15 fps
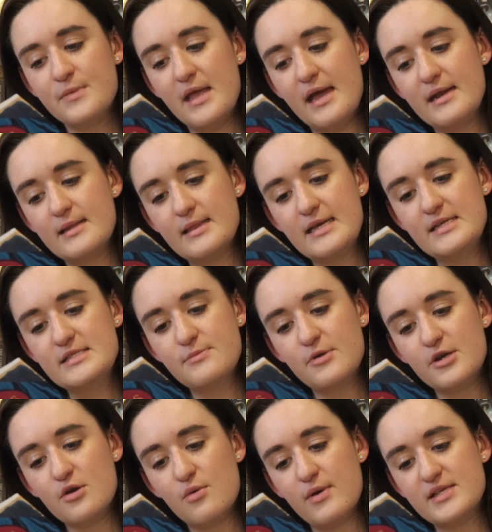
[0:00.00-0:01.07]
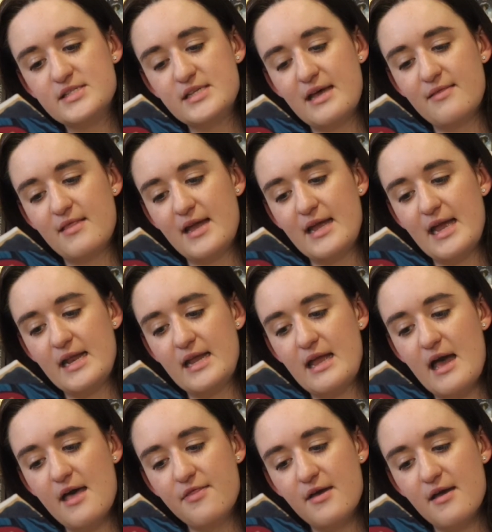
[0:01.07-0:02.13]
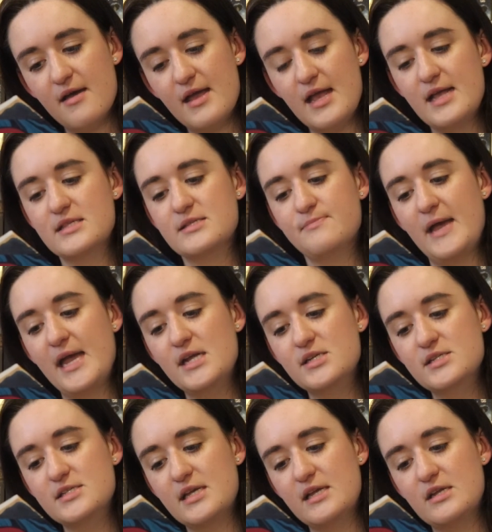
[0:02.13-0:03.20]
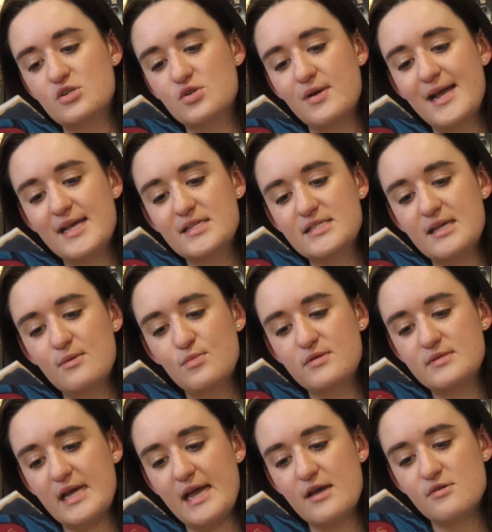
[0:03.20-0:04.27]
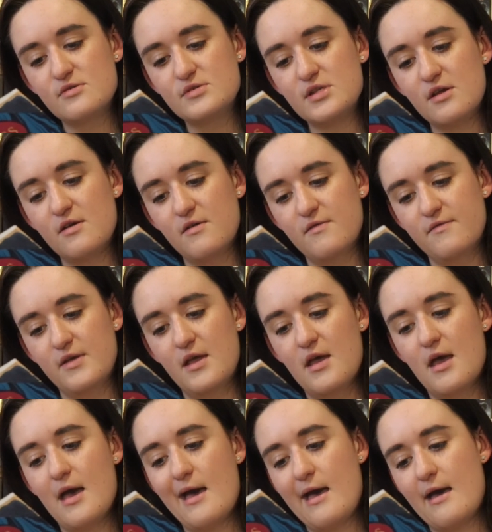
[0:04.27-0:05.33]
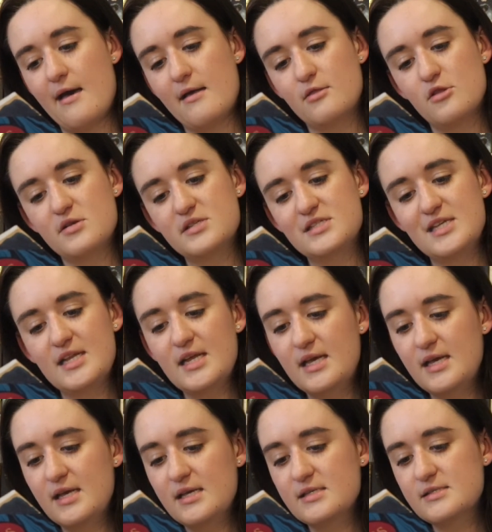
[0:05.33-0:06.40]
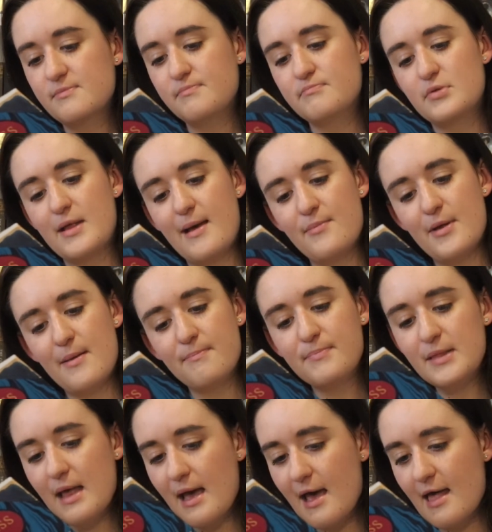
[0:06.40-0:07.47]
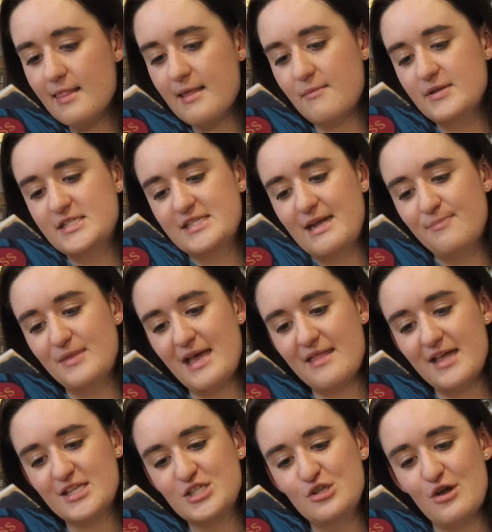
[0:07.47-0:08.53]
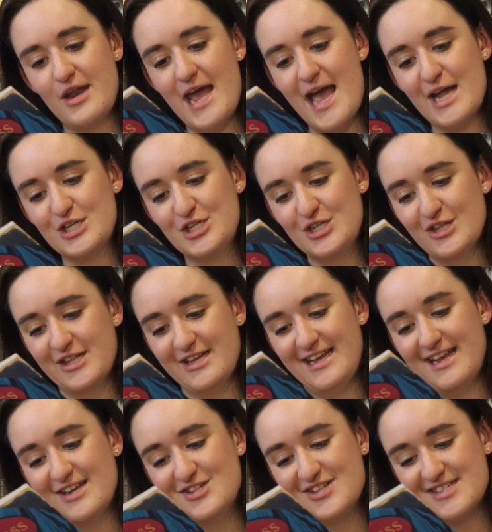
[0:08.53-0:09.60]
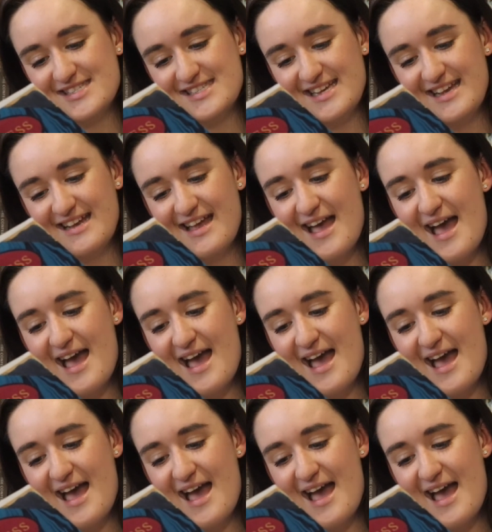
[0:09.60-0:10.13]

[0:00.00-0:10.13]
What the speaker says: and it leads him on a quest unlike any other. Its pages entrance him with tales of lost cities, blah blah blah. Let me skip that, that's not actually interesting.